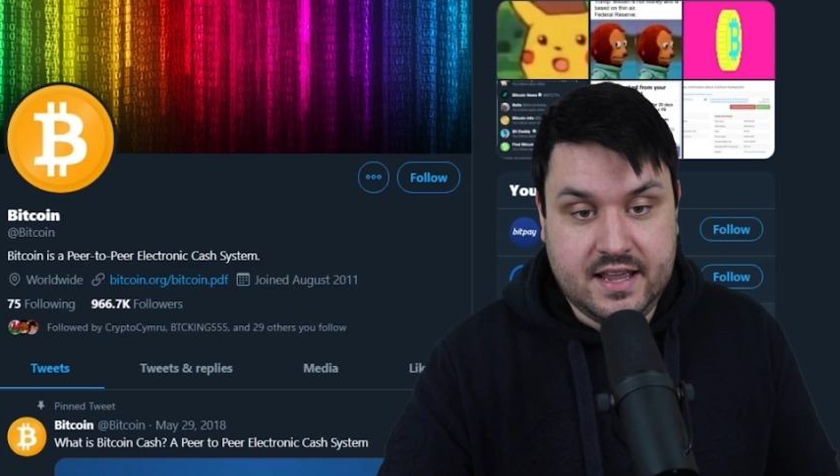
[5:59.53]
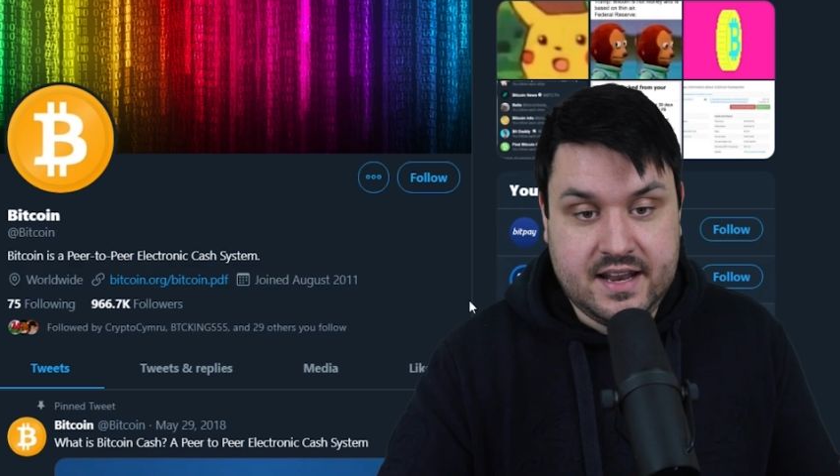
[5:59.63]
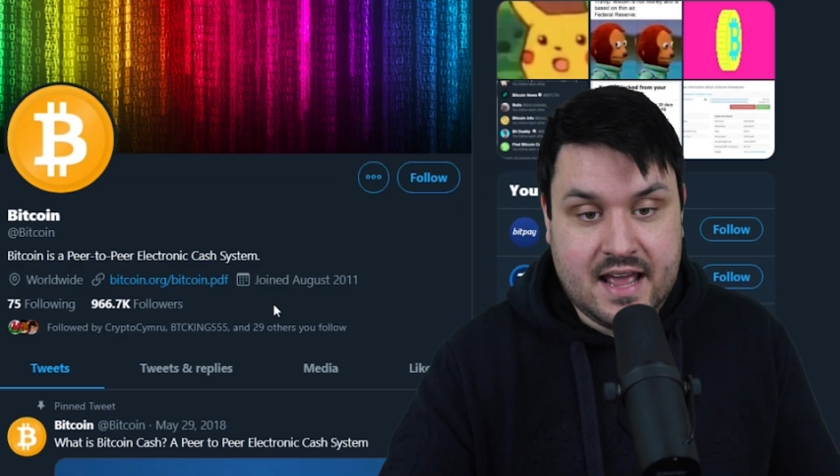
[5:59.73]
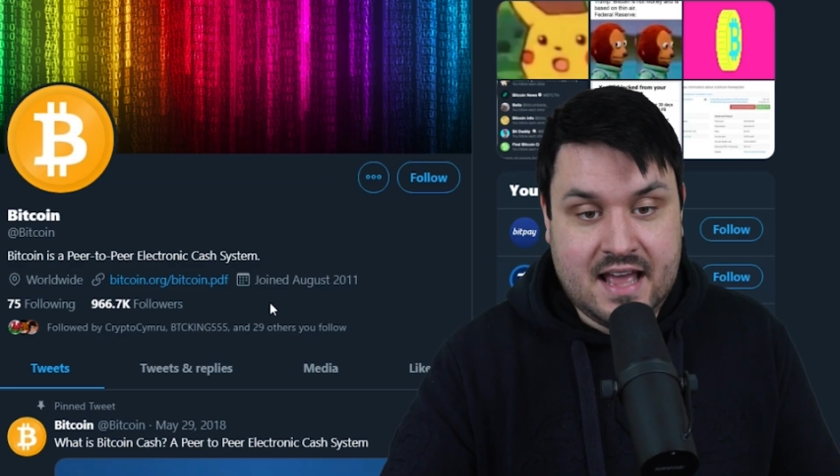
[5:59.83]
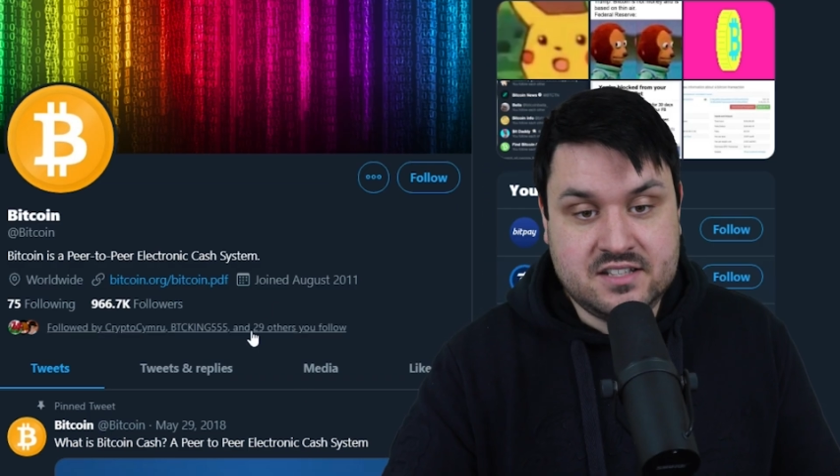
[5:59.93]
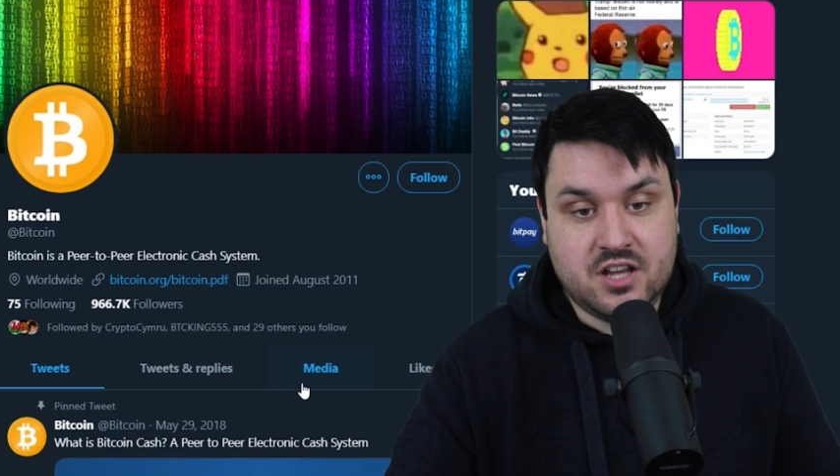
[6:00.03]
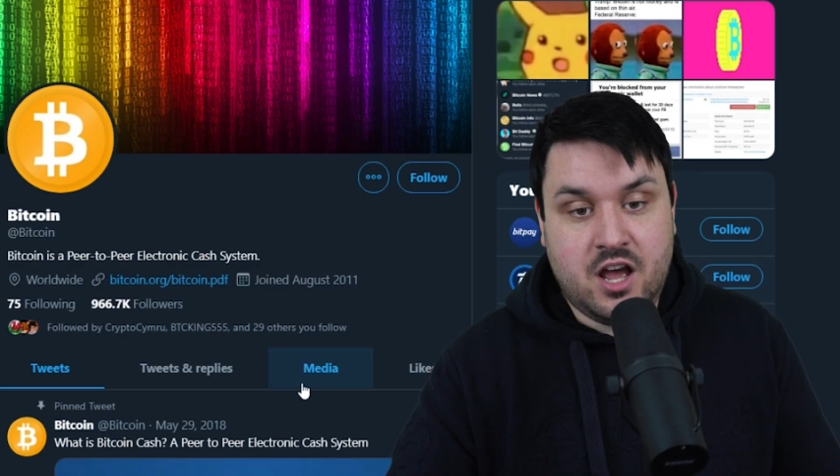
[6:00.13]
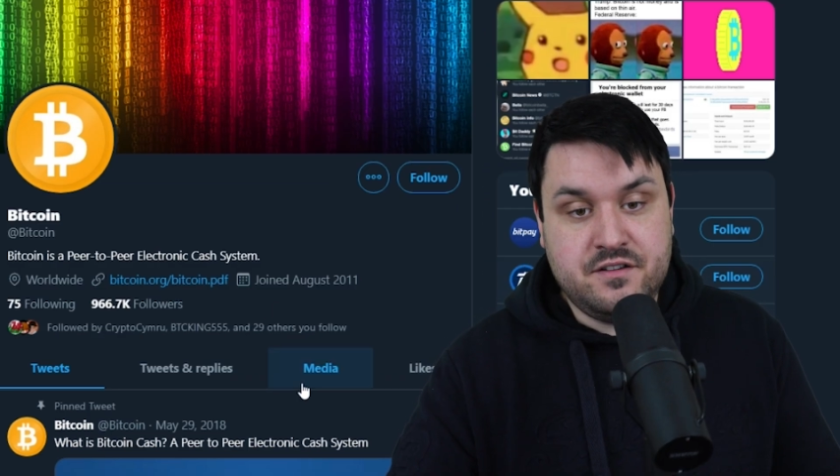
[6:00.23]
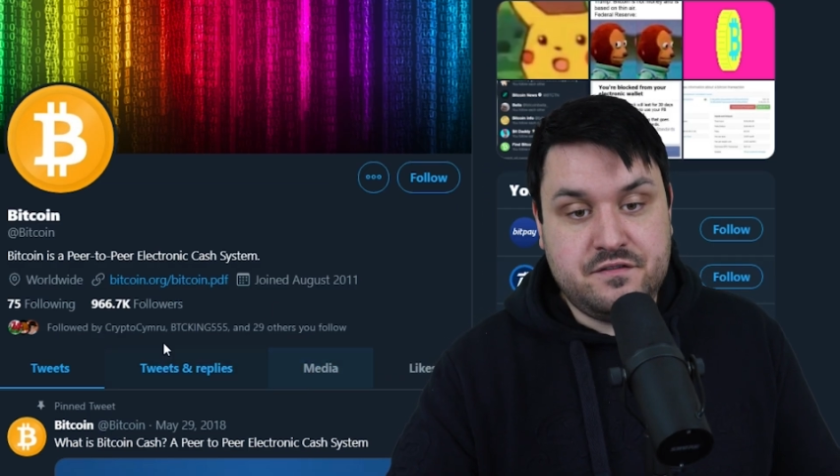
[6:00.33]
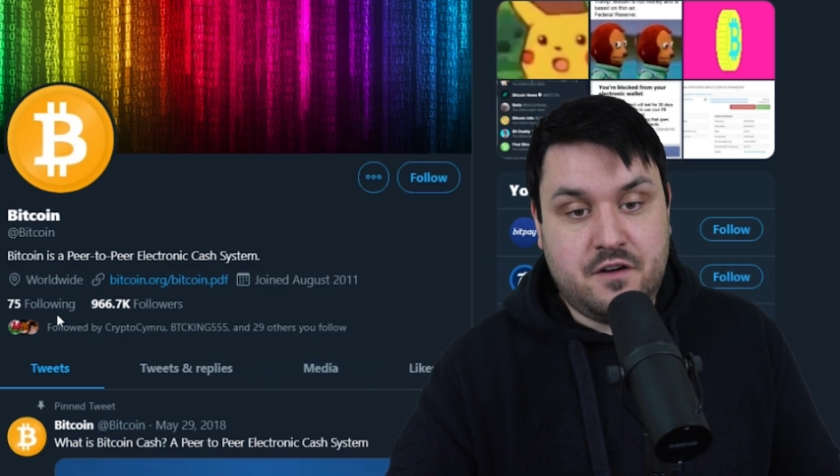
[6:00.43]
It has
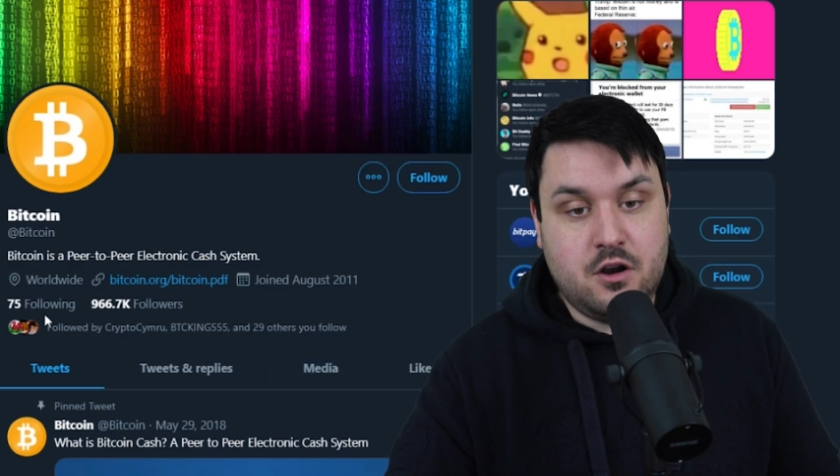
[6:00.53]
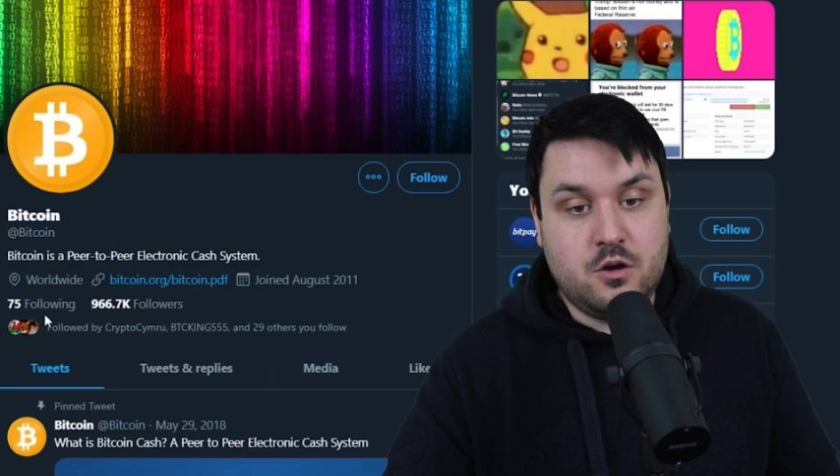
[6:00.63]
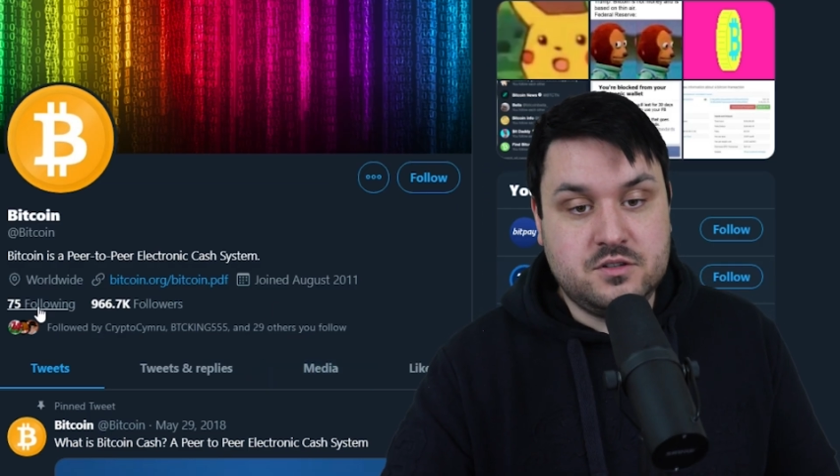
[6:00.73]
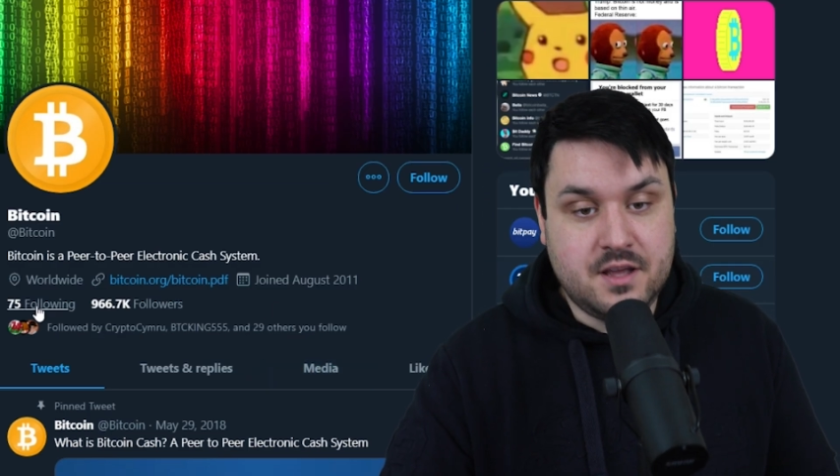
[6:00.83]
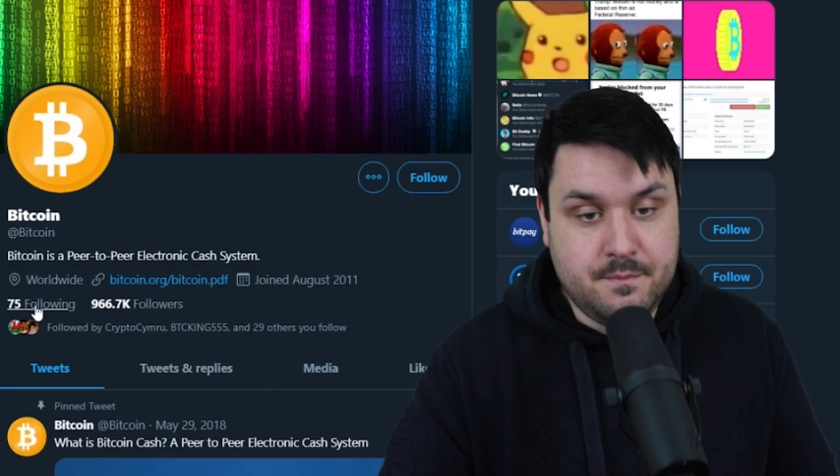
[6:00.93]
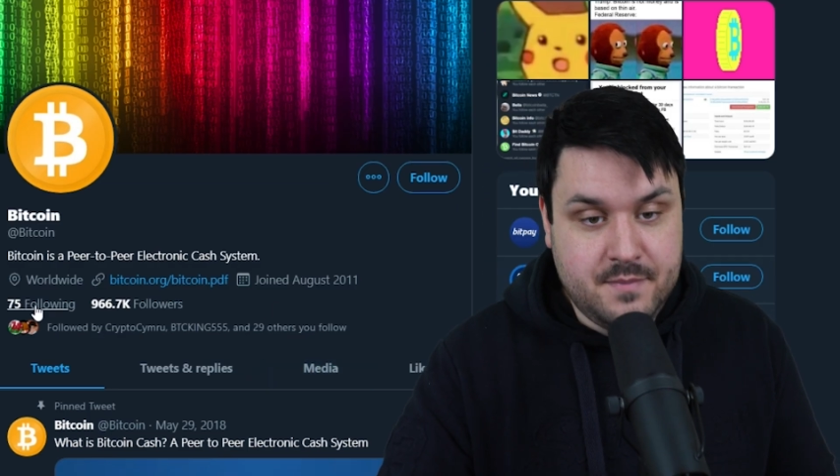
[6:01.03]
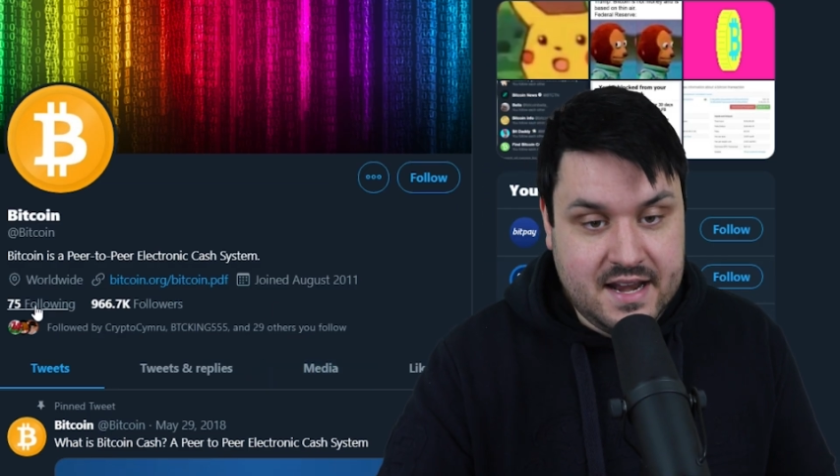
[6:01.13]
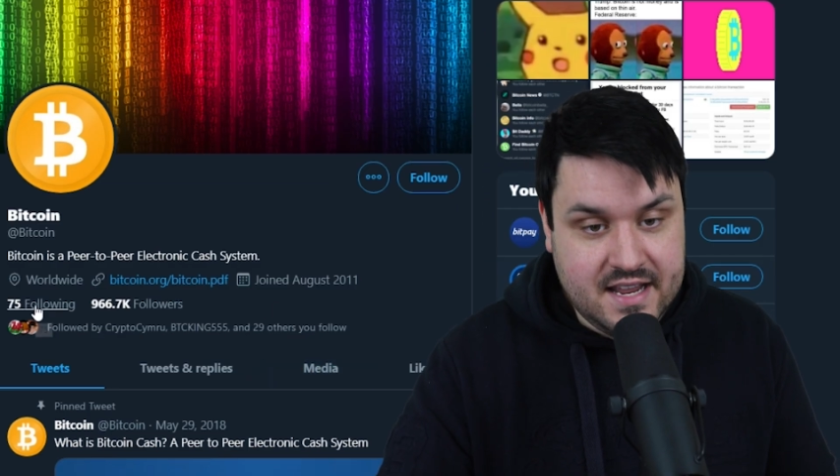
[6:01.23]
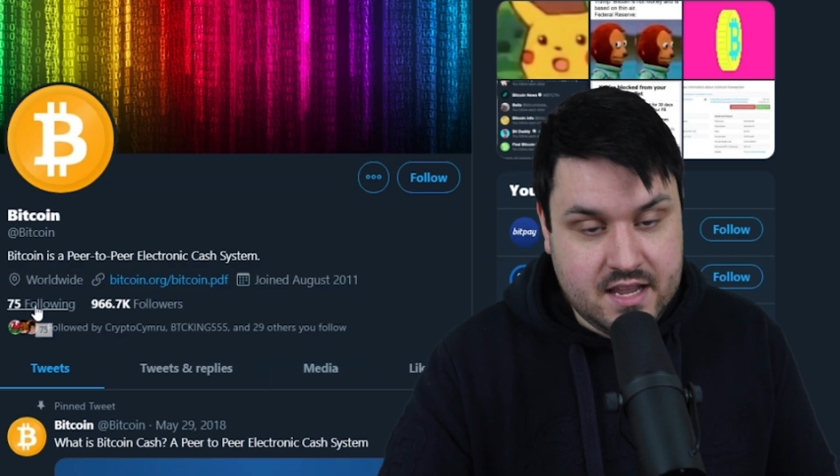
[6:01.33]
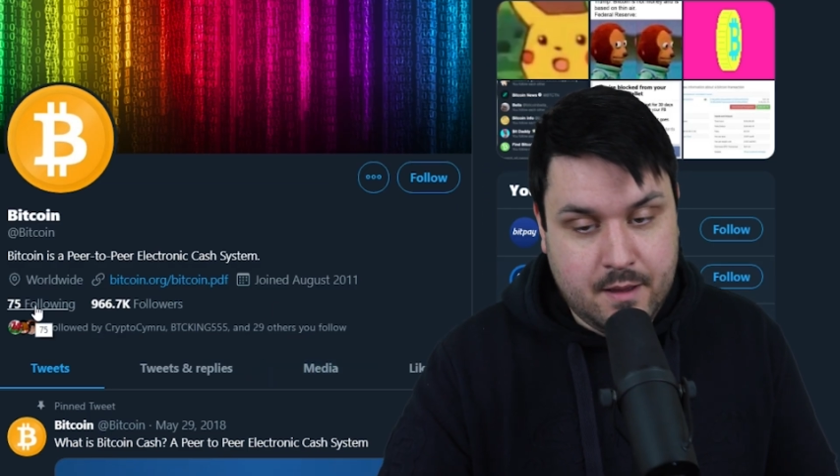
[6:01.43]
unfollowed
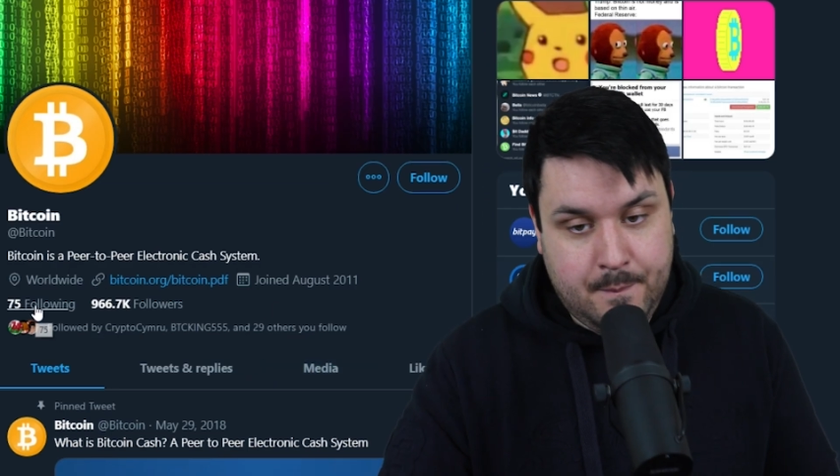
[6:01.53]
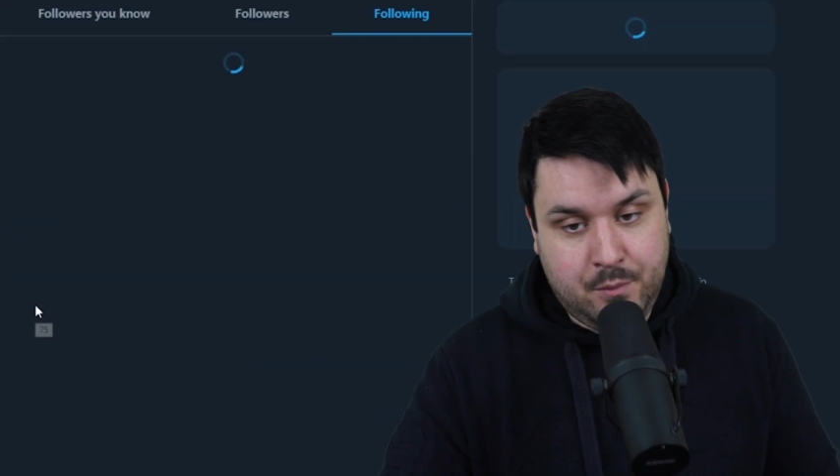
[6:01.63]
many